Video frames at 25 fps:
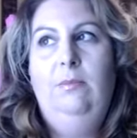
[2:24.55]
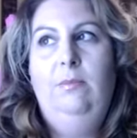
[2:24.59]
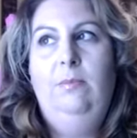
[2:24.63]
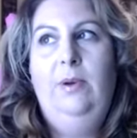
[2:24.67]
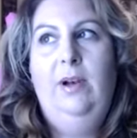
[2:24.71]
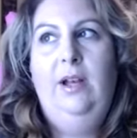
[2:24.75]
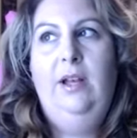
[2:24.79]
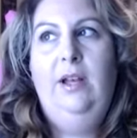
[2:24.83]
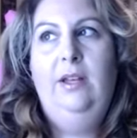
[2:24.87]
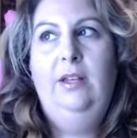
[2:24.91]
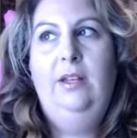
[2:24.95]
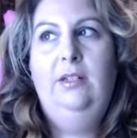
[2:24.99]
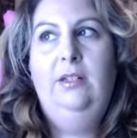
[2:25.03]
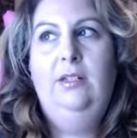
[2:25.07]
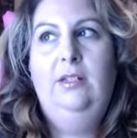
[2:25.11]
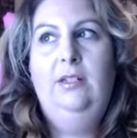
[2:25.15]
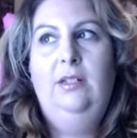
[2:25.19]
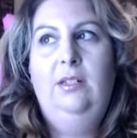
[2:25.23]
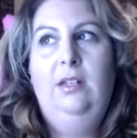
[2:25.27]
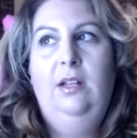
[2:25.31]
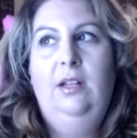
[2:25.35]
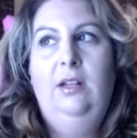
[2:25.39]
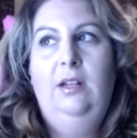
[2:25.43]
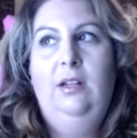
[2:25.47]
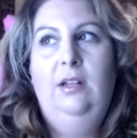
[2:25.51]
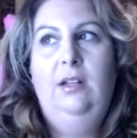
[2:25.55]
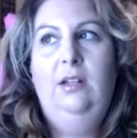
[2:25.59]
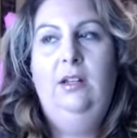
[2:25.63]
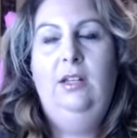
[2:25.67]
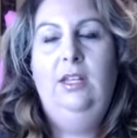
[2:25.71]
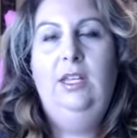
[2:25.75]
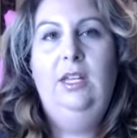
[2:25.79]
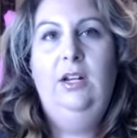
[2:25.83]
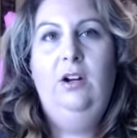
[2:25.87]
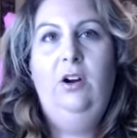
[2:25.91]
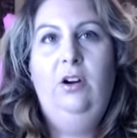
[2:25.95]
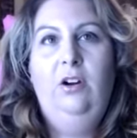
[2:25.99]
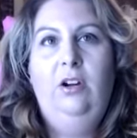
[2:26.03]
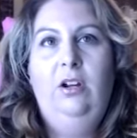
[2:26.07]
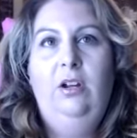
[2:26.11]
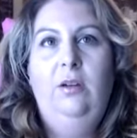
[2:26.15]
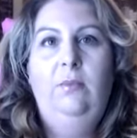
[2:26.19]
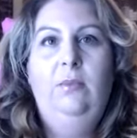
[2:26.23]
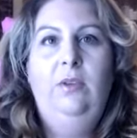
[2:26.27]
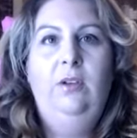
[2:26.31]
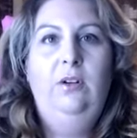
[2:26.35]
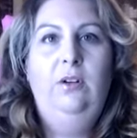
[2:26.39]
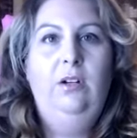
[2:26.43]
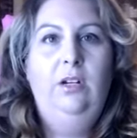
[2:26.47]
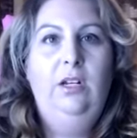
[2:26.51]
but uh, in our
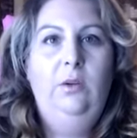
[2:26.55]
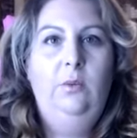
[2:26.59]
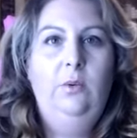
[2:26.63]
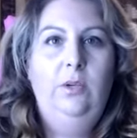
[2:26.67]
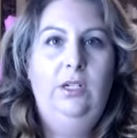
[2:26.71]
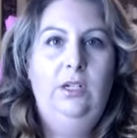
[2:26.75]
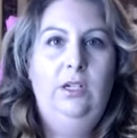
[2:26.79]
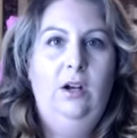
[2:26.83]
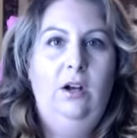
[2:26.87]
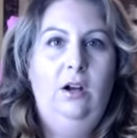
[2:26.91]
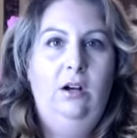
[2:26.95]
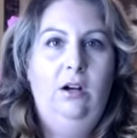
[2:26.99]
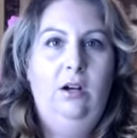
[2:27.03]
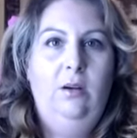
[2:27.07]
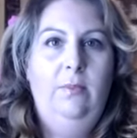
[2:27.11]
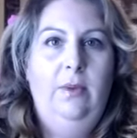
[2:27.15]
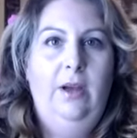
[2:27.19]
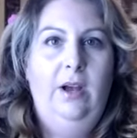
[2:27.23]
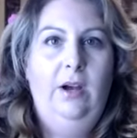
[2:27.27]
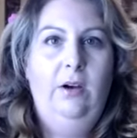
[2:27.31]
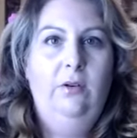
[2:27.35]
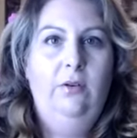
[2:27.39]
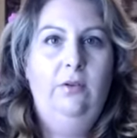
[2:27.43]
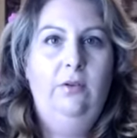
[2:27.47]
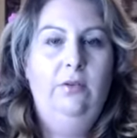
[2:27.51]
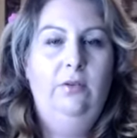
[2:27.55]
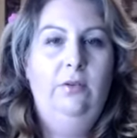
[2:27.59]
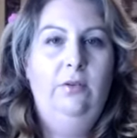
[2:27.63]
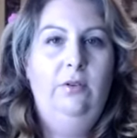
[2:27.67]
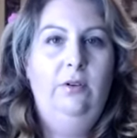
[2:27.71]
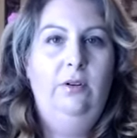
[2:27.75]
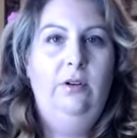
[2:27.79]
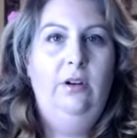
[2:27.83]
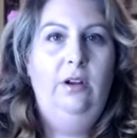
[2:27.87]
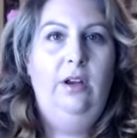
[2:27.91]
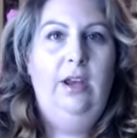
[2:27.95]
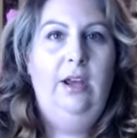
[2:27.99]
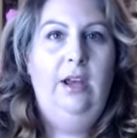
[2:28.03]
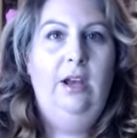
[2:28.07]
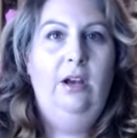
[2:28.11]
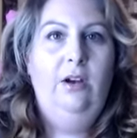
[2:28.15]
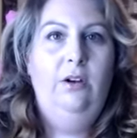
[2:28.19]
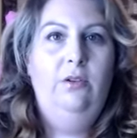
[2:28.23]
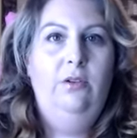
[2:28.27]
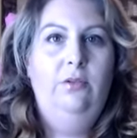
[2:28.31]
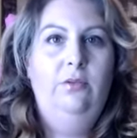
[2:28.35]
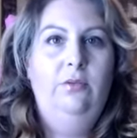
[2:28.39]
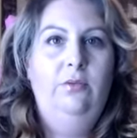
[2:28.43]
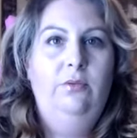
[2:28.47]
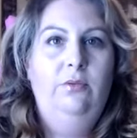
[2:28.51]
community we talk about
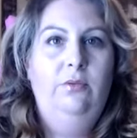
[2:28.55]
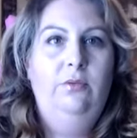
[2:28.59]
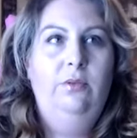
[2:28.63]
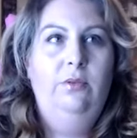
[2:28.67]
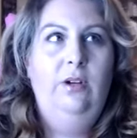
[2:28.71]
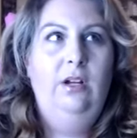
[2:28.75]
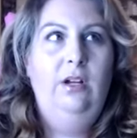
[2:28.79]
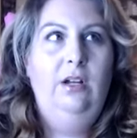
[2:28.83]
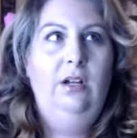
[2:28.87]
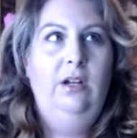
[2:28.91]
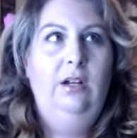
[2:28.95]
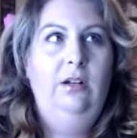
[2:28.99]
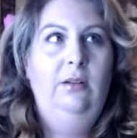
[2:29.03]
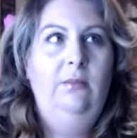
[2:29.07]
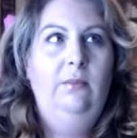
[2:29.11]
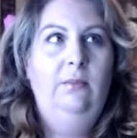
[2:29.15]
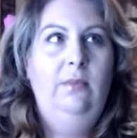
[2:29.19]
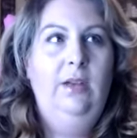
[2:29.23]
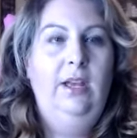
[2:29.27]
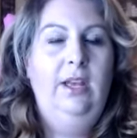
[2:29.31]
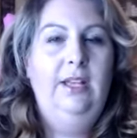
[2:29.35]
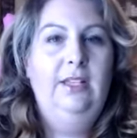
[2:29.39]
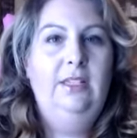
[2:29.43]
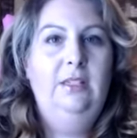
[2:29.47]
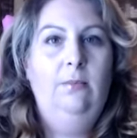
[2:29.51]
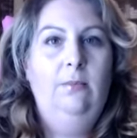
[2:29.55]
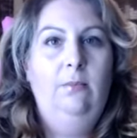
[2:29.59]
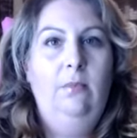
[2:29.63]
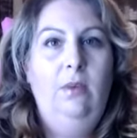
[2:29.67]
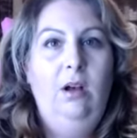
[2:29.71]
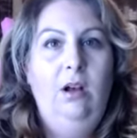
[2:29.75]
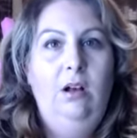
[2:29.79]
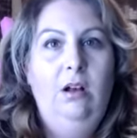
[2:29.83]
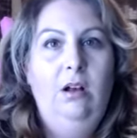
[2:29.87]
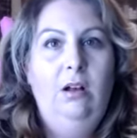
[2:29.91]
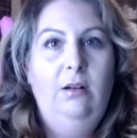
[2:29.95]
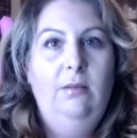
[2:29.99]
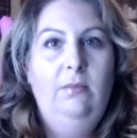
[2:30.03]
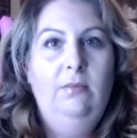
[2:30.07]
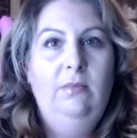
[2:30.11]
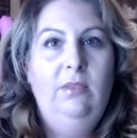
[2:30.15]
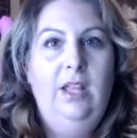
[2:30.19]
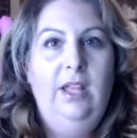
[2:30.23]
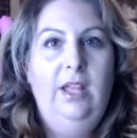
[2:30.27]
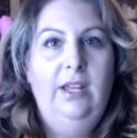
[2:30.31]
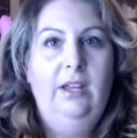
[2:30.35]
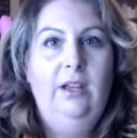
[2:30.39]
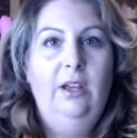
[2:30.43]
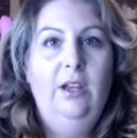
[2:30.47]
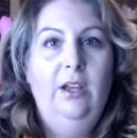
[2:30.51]
how um, as a mom
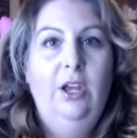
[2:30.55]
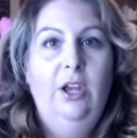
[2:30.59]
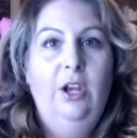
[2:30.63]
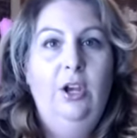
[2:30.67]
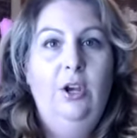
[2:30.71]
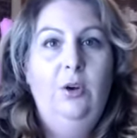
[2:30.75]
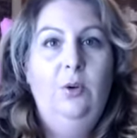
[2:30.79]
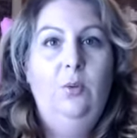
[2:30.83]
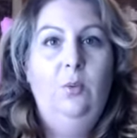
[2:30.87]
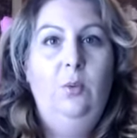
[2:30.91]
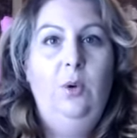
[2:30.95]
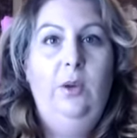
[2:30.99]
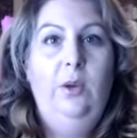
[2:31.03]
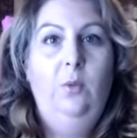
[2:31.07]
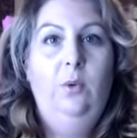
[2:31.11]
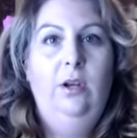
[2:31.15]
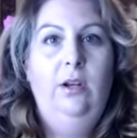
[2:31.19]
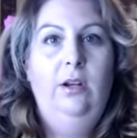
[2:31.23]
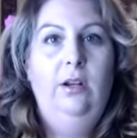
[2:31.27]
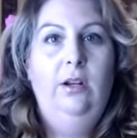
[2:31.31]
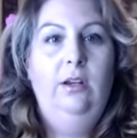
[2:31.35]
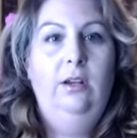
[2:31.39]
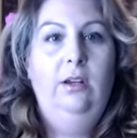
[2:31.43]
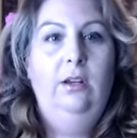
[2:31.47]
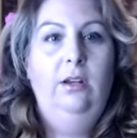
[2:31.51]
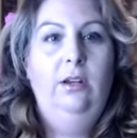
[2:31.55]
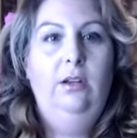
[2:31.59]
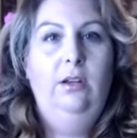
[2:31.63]
like we would